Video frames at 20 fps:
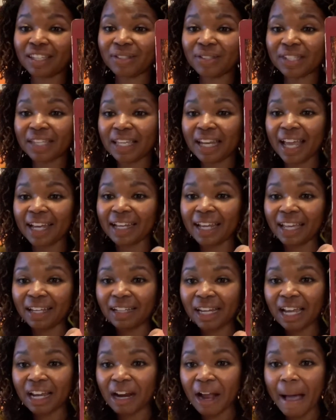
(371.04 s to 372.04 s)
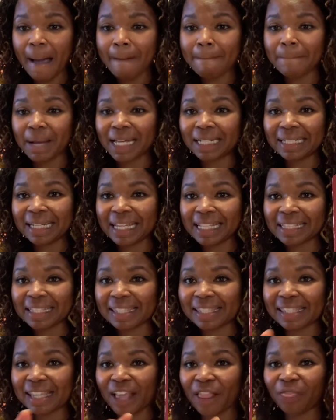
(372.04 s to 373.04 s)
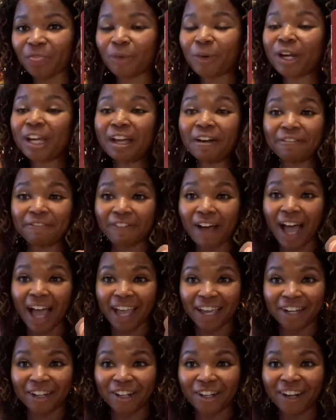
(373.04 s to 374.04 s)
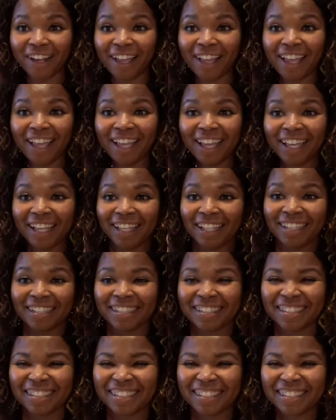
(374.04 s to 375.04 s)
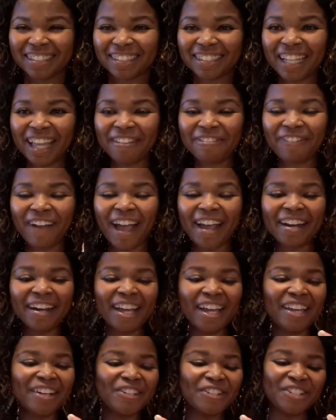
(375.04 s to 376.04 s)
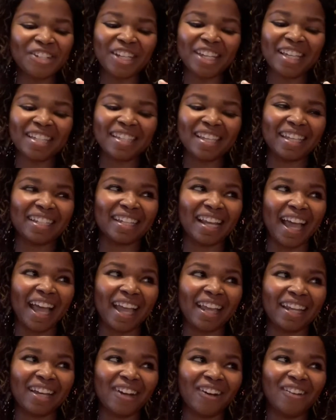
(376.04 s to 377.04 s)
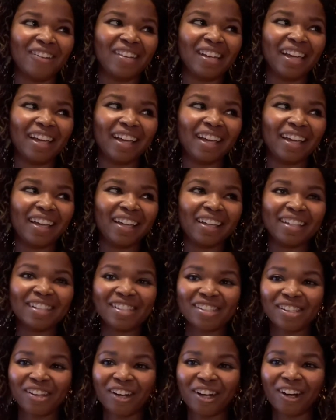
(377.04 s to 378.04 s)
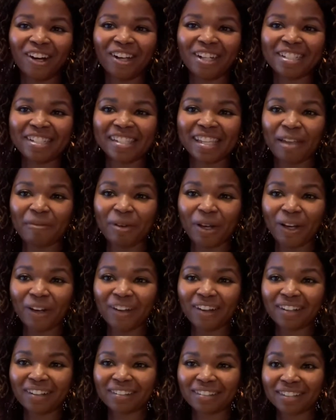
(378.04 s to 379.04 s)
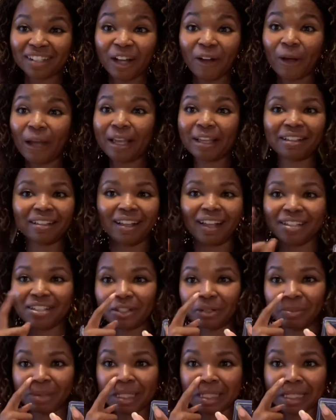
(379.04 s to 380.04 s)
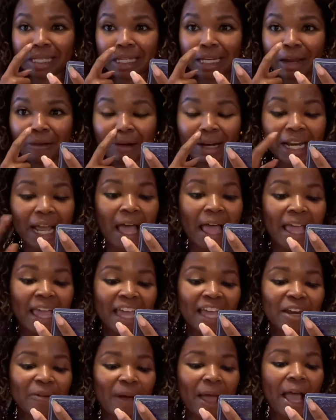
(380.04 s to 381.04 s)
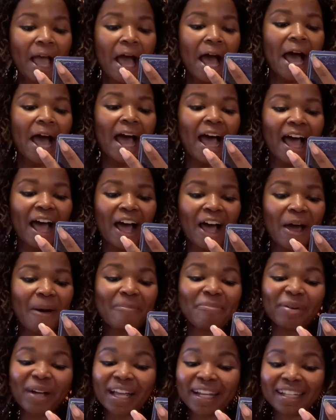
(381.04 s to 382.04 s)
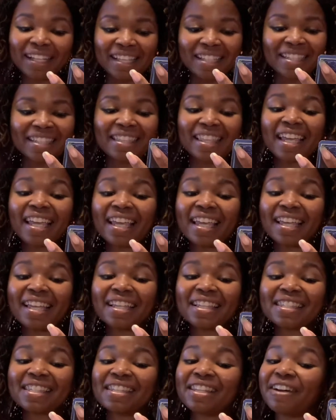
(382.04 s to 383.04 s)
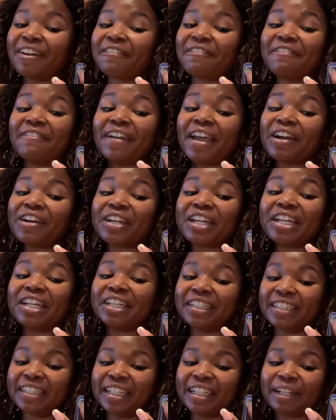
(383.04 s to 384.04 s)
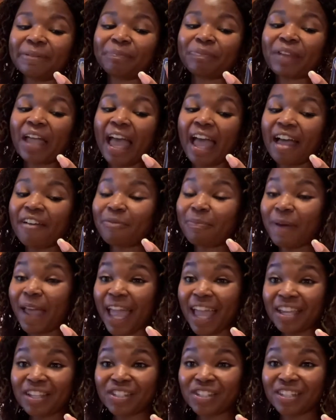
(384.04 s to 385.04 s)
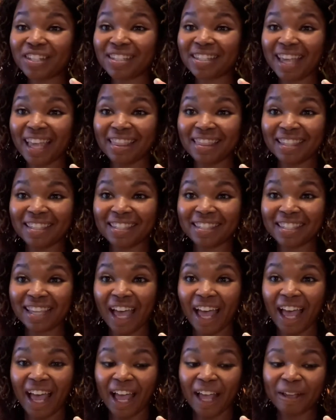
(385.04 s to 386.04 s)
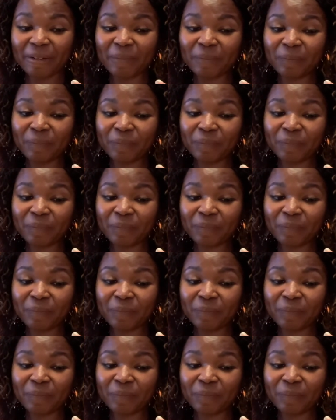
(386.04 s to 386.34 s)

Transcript: see that down there? Abundance, three of fire. That fire energy is ignited. Okay, Sorry, Ari just came on. Okay, I shouldn't be singing that right now. Anyway, uh, abundance. Things look very good. Have patience at this time.